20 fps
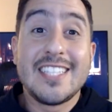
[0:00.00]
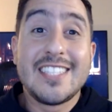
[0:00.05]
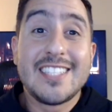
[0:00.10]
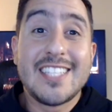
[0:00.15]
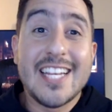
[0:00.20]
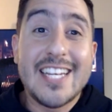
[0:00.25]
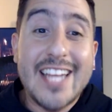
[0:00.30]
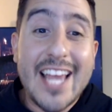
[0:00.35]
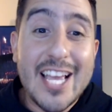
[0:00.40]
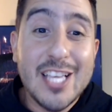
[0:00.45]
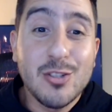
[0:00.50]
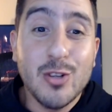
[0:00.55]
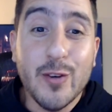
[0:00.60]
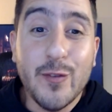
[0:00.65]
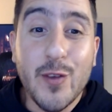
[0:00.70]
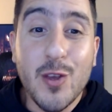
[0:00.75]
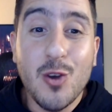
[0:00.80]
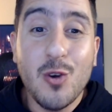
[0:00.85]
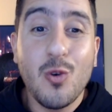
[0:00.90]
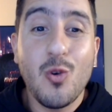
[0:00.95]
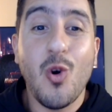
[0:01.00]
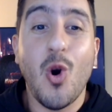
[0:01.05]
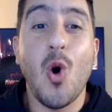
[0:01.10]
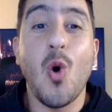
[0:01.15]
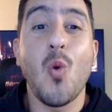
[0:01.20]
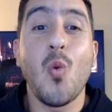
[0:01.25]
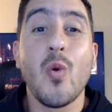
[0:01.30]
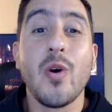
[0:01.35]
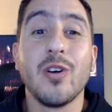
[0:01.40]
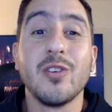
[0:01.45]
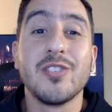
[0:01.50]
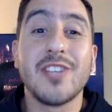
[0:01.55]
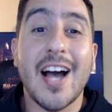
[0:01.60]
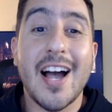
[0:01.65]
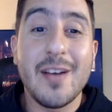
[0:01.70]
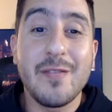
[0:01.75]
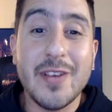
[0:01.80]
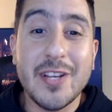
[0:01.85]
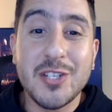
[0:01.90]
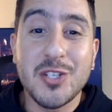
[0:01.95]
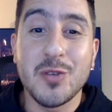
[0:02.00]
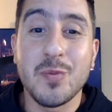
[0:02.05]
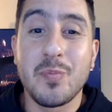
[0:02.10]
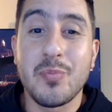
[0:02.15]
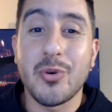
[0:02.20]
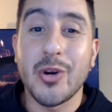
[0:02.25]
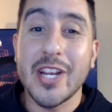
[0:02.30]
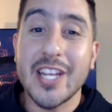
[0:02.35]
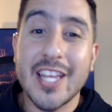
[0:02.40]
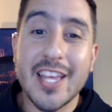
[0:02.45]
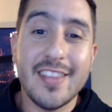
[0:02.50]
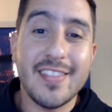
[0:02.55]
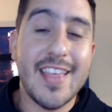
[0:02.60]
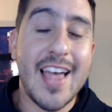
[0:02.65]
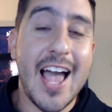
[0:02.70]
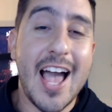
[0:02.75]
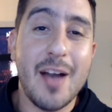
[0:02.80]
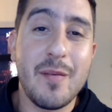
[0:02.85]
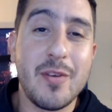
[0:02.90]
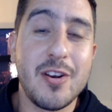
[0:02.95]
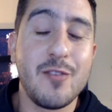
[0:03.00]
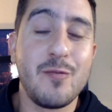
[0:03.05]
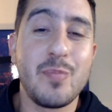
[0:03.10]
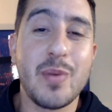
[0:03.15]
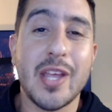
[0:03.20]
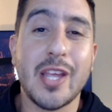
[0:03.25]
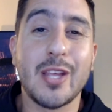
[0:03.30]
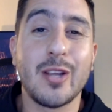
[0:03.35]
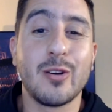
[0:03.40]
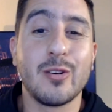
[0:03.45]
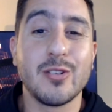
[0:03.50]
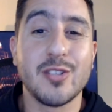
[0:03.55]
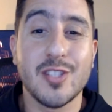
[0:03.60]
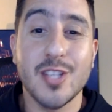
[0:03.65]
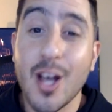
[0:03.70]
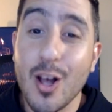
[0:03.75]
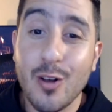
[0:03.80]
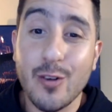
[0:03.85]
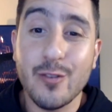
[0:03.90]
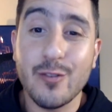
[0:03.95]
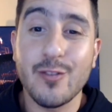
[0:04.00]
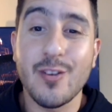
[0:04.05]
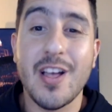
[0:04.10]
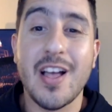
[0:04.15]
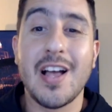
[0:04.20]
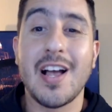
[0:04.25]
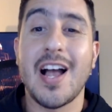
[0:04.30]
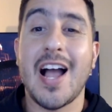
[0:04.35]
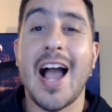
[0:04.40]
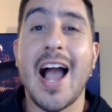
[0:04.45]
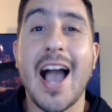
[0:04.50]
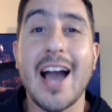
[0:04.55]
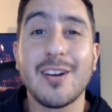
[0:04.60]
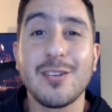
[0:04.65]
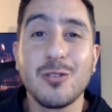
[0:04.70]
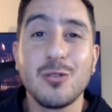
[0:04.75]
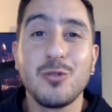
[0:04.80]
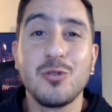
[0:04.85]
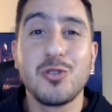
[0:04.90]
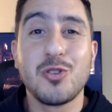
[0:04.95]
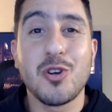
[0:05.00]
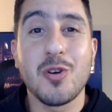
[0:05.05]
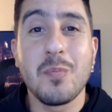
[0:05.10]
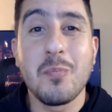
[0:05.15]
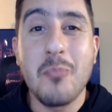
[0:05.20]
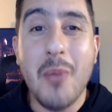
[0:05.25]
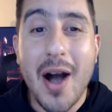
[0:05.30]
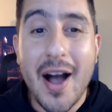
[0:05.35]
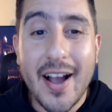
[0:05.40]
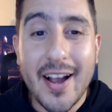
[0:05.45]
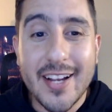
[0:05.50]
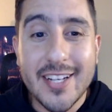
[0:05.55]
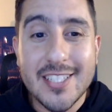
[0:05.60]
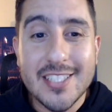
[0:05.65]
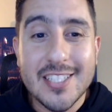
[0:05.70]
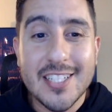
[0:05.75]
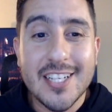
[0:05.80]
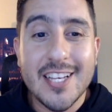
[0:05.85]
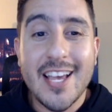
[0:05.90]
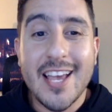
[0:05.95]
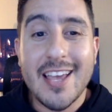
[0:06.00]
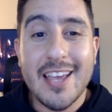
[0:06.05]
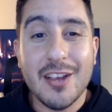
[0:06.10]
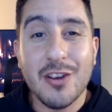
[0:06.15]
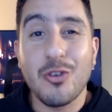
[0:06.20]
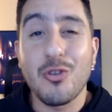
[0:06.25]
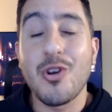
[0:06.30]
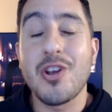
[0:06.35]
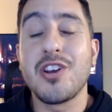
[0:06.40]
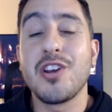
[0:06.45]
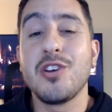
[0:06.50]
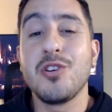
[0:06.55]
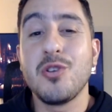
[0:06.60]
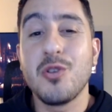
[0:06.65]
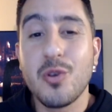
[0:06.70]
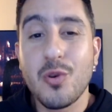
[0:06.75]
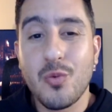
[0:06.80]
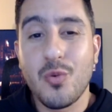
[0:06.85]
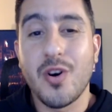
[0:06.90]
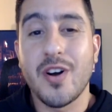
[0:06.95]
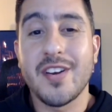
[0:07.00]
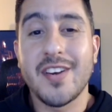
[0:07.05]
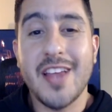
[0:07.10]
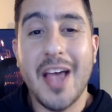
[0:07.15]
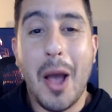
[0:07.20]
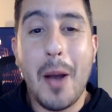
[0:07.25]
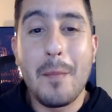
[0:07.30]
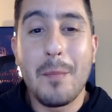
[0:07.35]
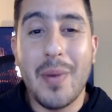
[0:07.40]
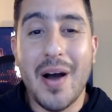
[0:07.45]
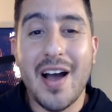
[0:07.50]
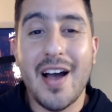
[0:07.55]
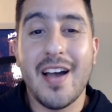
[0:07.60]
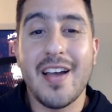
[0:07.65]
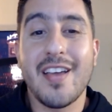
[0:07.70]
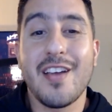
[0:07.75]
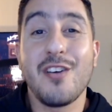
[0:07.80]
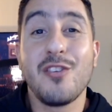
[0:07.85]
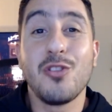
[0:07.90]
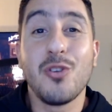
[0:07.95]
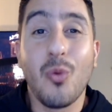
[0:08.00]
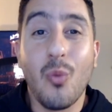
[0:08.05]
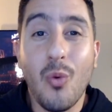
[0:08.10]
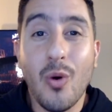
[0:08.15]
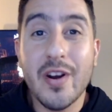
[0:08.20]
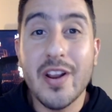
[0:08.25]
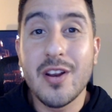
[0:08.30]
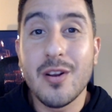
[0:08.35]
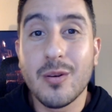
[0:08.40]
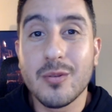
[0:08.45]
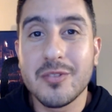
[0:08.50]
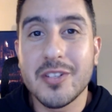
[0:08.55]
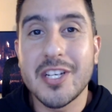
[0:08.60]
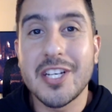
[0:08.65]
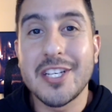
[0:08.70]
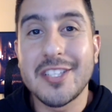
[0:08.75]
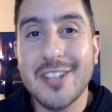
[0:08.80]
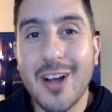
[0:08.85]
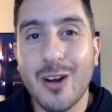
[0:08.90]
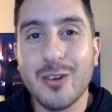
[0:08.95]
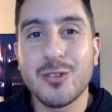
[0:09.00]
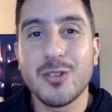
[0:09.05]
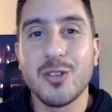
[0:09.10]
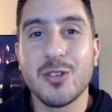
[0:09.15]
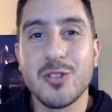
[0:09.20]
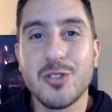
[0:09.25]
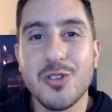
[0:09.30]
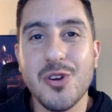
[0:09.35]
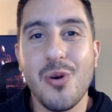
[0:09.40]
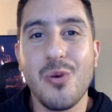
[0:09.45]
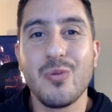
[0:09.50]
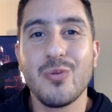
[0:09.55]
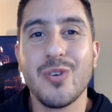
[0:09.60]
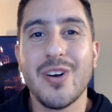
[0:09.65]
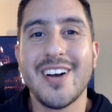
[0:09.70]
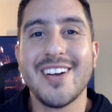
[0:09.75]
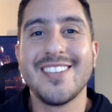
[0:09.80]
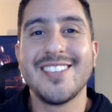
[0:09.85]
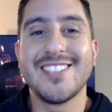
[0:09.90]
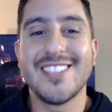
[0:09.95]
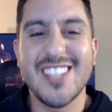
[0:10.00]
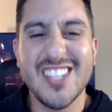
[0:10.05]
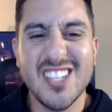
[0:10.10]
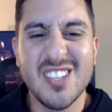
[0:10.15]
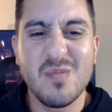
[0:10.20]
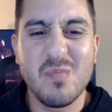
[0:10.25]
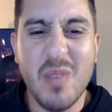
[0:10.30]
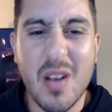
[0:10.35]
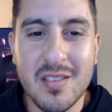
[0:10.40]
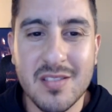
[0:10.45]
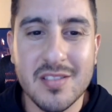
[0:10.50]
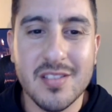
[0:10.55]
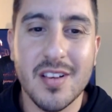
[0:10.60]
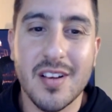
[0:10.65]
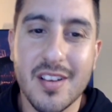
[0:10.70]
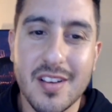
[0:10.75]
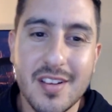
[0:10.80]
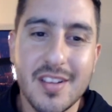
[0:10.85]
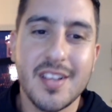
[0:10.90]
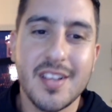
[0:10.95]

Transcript: Today's review will dive into Breaking the Habit of Being Yourself, How to Lose Your Mind, Create a New One by the one and only Dr. Joe Dispenza.